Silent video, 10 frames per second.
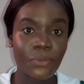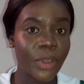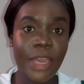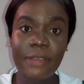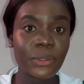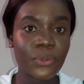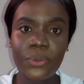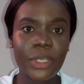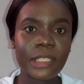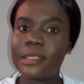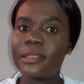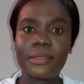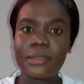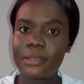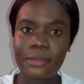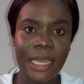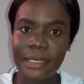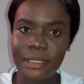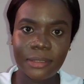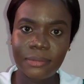what you have to do is
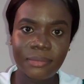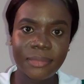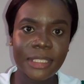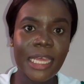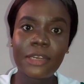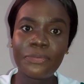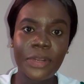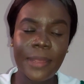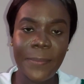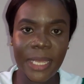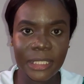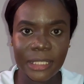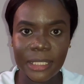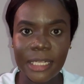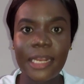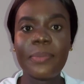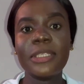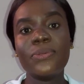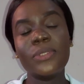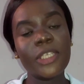stand for the person. Then the
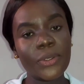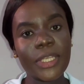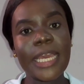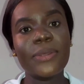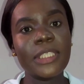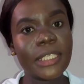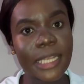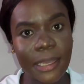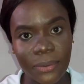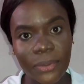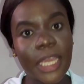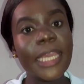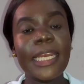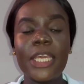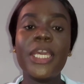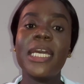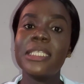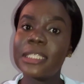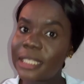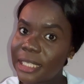person will tell you that I'll sit down, then you
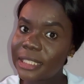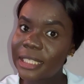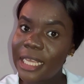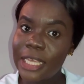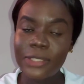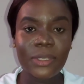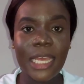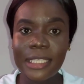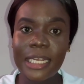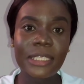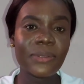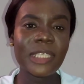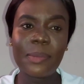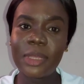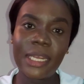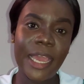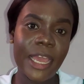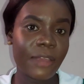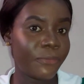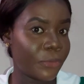can sit. So that's a little something I
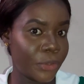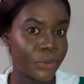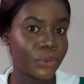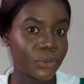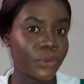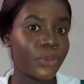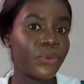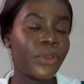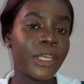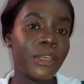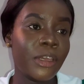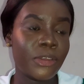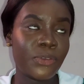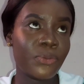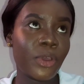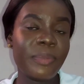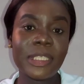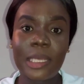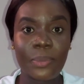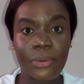have for you, so you will not be
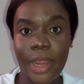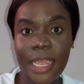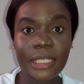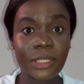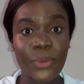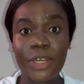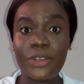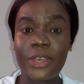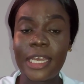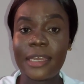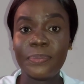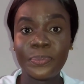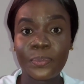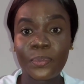surprised when you are